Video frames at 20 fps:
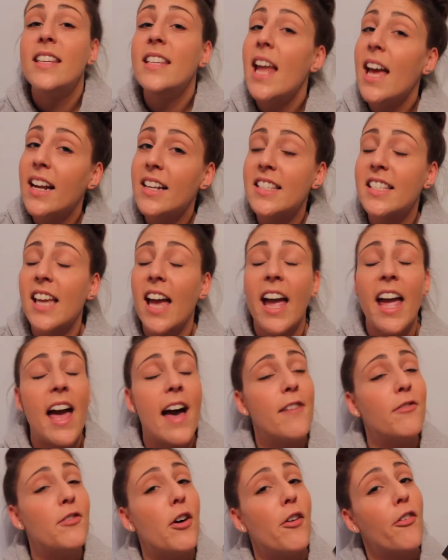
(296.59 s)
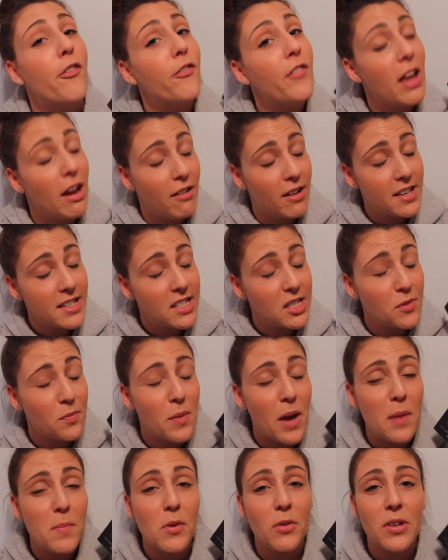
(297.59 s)
Next, I have Fairest
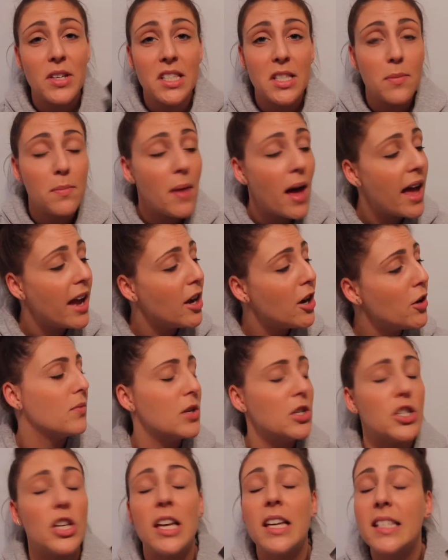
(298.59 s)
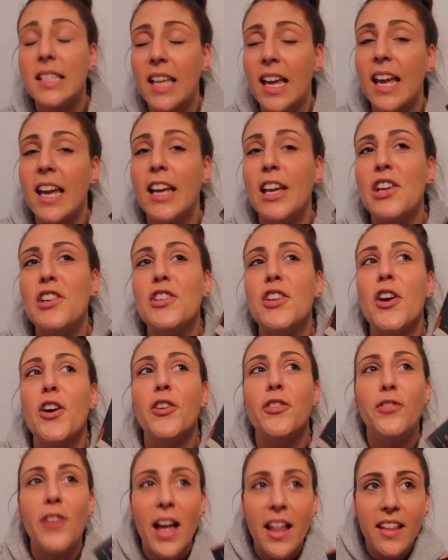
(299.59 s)
by Marissa Meyer, which is a
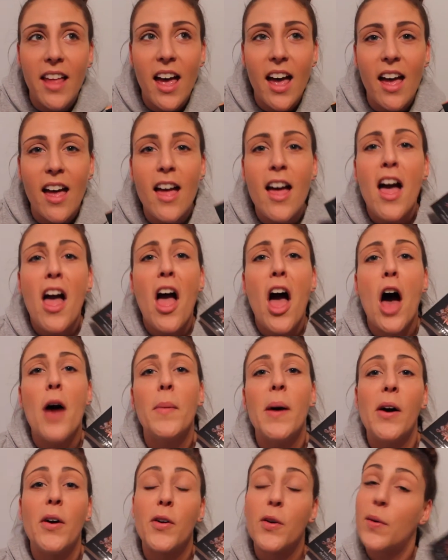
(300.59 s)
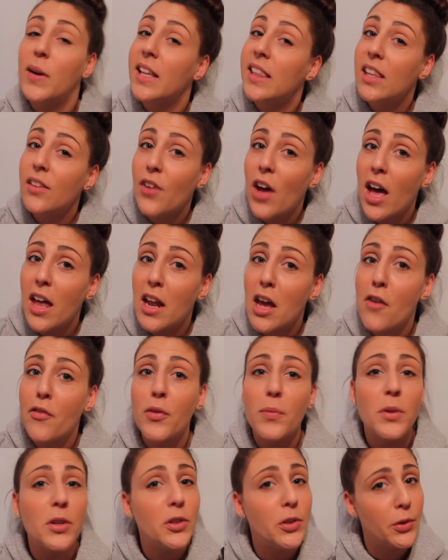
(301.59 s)
novella about Queen Lavanna
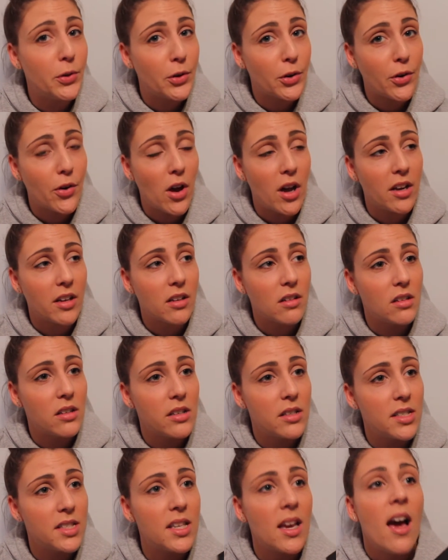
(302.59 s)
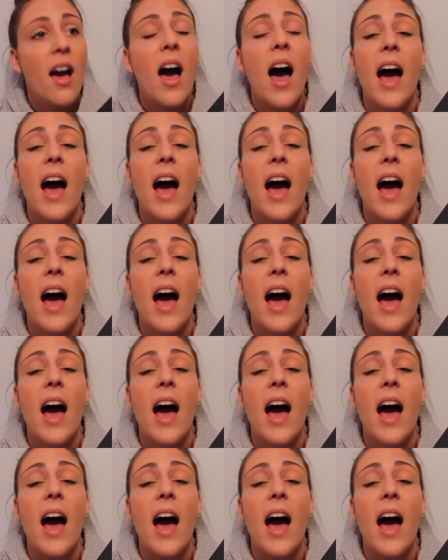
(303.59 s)
from the Lunar Chronicles.